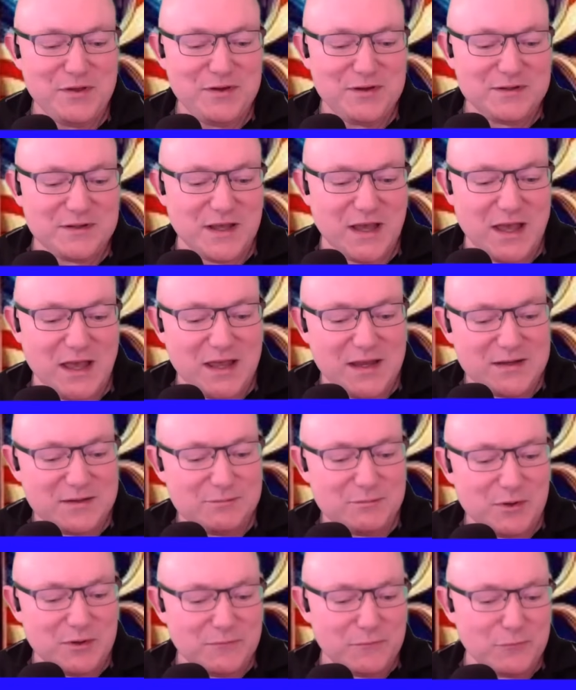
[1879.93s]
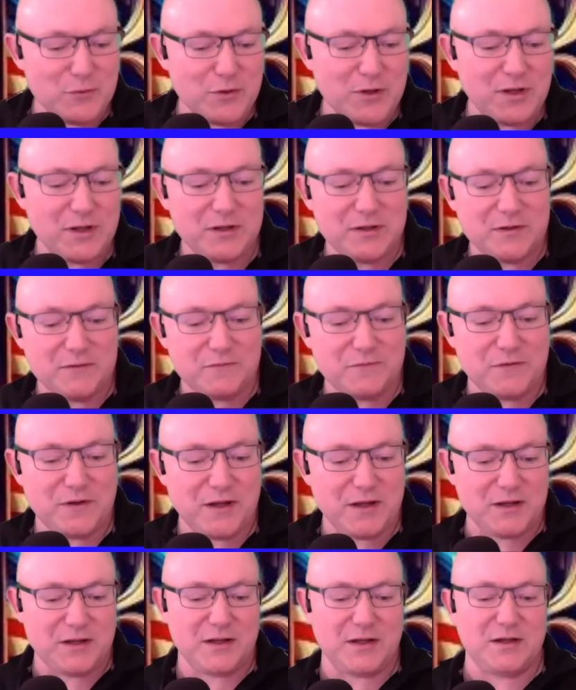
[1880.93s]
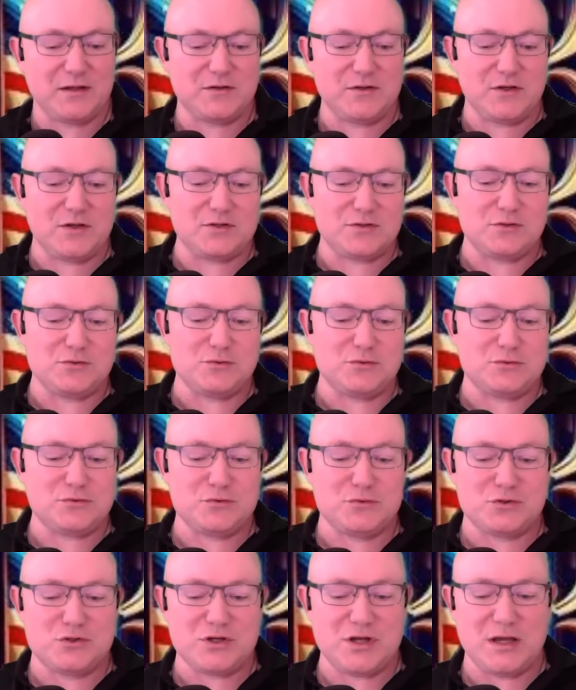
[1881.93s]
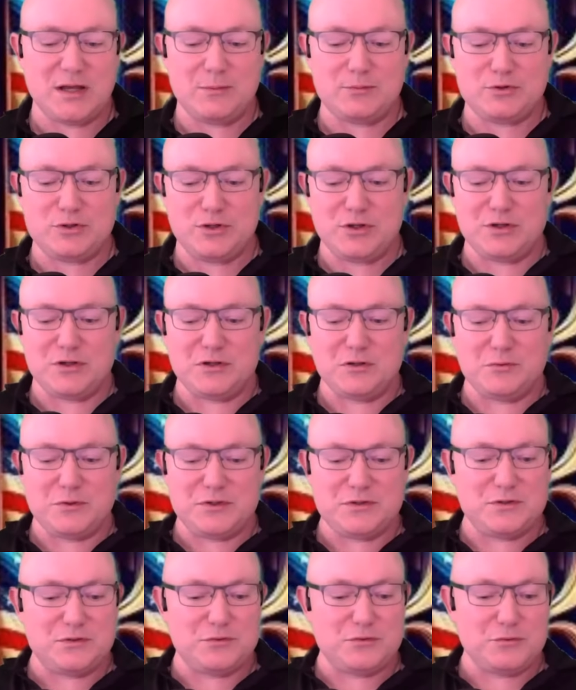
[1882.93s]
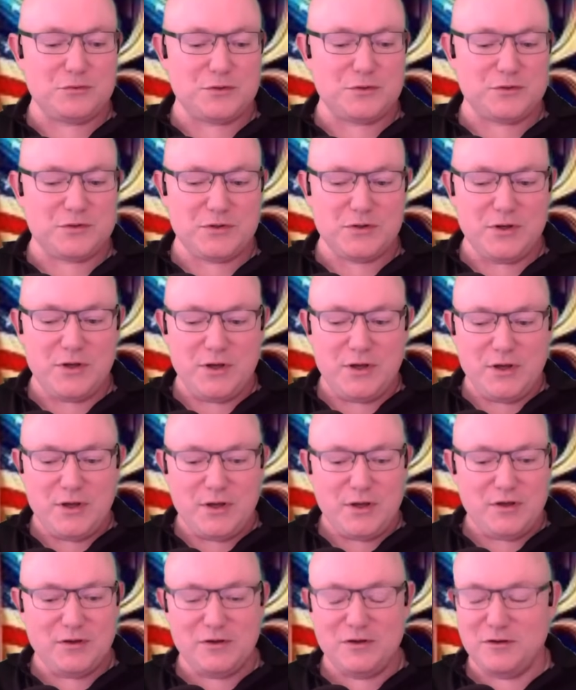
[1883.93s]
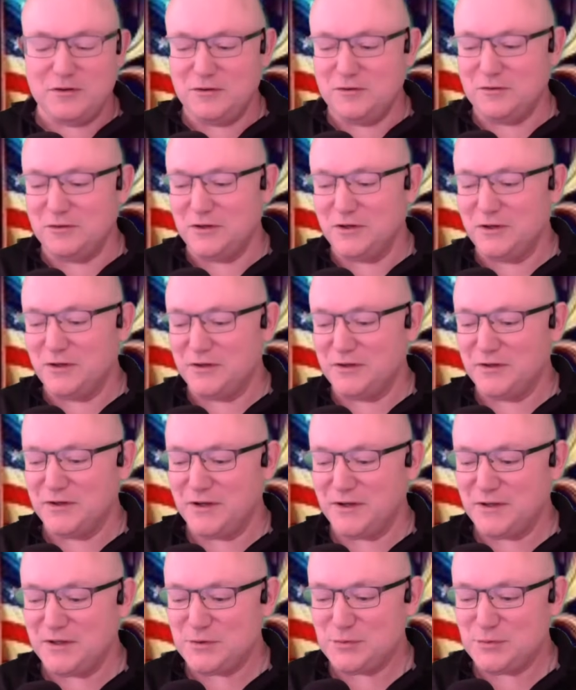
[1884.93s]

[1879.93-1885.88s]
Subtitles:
Don, my friend, if Fanny does lose her job, she can always endorse. Oh, good. Yeah.